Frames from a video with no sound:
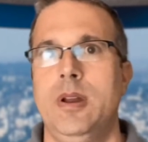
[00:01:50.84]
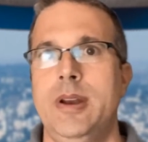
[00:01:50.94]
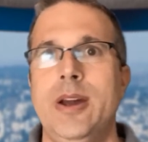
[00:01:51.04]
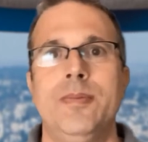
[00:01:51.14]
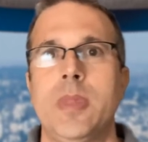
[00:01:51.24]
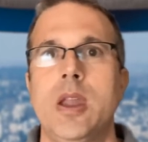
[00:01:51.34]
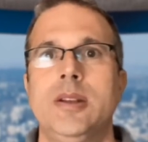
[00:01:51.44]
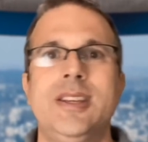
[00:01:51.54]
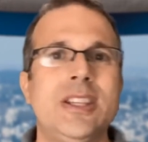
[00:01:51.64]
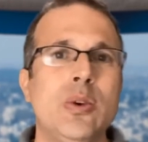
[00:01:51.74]
Now,
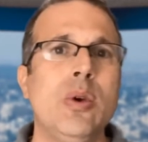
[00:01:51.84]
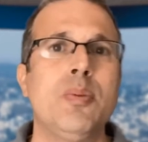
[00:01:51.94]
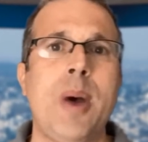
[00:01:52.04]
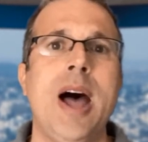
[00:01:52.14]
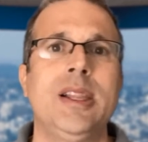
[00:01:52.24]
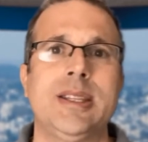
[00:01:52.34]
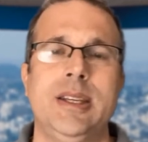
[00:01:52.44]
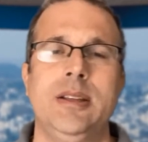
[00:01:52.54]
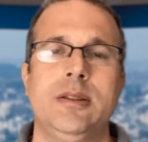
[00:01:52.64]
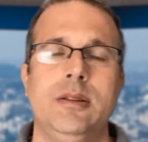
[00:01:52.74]
disagree with
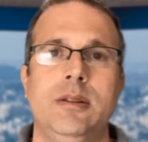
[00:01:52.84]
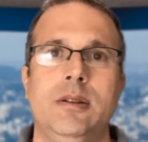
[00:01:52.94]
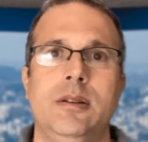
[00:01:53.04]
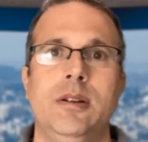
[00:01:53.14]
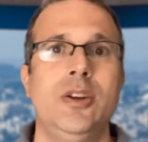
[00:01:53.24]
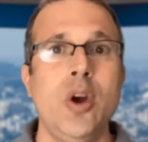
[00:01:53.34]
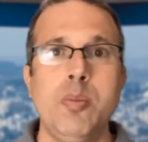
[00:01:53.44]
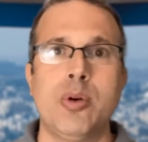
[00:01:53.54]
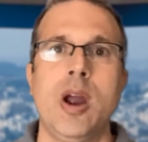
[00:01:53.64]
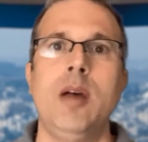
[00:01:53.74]
policies. No
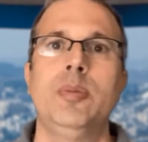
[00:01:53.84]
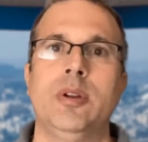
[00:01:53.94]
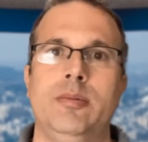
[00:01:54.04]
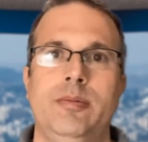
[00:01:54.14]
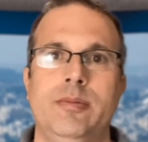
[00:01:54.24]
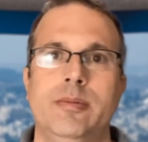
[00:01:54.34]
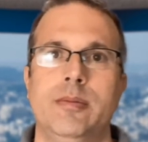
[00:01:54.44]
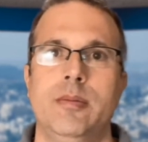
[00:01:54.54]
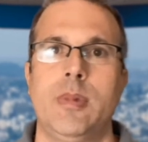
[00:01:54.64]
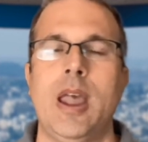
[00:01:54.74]
problem.
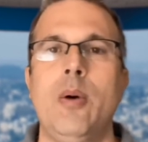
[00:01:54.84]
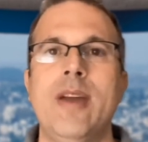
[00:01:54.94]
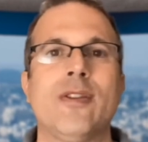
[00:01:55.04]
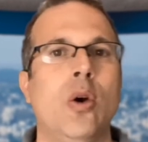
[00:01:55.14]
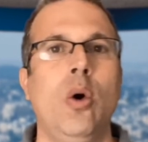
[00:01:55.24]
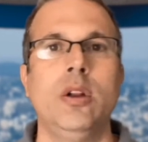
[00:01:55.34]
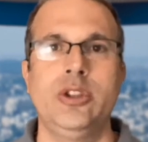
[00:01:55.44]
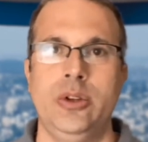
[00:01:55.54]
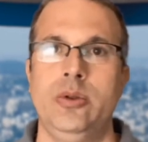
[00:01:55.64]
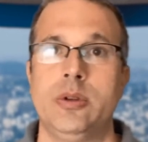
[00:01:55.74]
However, all
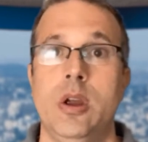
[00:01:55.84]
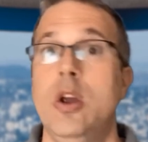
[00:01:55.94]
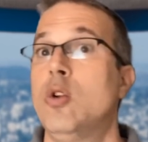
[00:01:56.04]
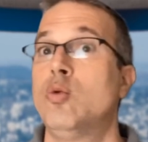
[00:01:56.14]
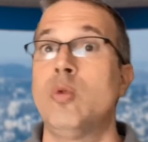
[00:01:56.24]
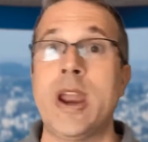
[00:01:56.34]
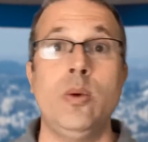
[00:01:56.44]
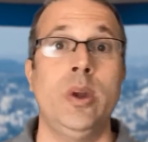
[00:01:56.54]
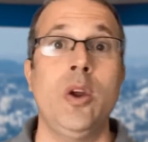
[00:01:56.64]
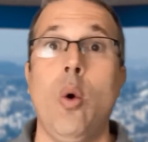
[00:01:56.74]
Jews,
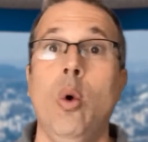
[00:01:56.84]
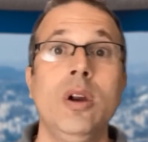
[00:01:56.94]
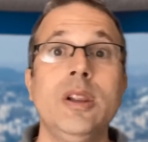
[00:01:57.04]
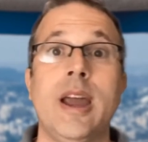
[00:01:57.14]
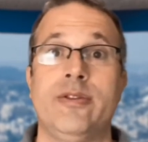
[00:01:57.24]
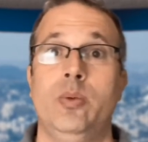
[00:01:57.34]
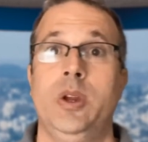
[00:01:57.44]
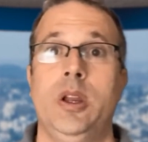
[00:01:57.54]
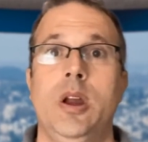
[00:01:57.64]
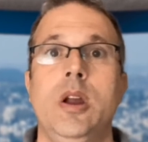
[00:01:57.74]
right-wing or
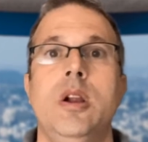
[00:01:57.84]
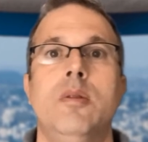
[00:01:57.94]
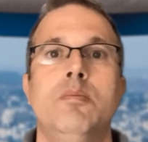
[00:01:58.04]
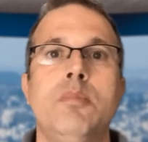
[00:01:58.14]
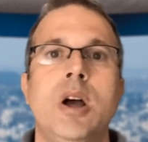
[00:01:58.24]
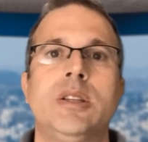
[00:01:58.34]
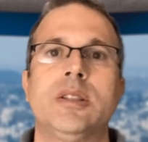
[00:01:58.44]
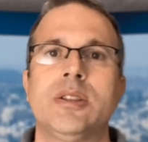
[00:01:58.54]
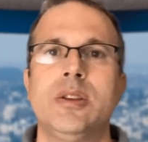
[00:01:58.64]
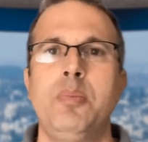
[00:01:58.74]
left-wing,
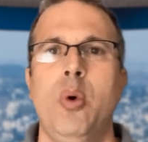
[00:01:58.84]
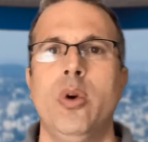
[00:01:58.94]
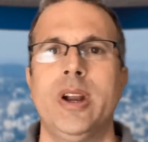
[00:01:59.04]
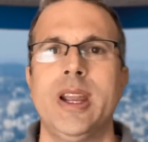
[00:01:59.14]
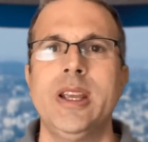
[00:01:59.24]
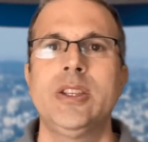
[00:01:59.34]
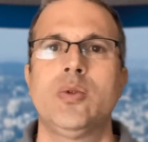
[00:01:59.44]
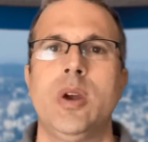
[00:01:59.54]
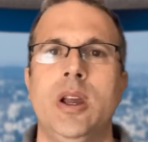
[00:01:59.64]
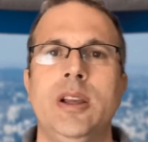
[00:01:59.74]
must support
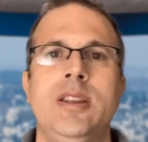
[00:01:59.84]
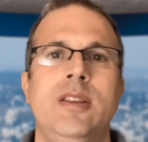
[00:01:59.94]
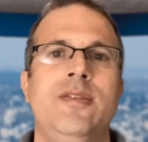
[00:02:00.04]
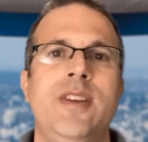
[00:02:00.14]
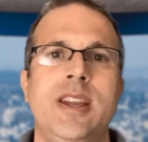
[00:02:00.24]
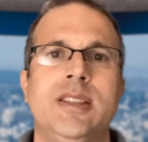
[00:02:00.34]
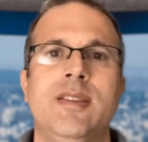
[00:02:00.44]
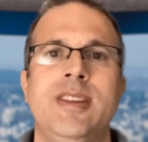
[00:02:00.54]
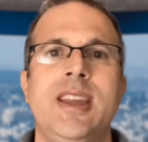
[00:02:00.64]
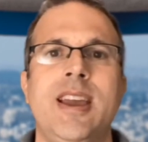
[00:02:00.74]
Israel in the face
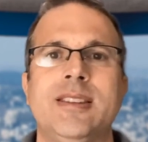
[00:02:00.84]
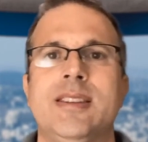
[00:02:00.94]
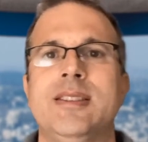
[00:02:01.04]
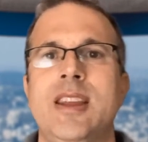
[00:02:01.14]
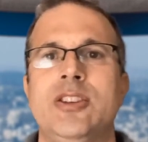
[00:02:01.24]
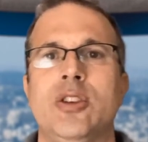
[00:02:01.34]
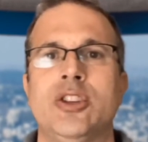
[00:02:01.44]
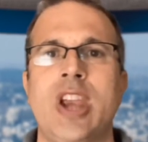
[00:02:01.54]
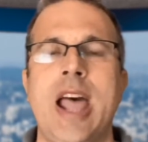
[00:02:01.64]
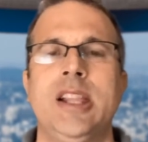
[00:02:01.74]
of the existential
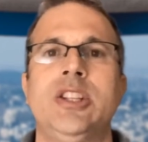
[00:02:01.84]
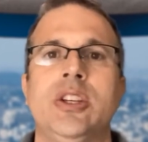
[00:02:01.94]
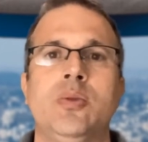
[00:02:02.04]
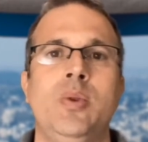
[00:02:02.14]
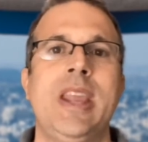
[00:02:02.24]
challenges we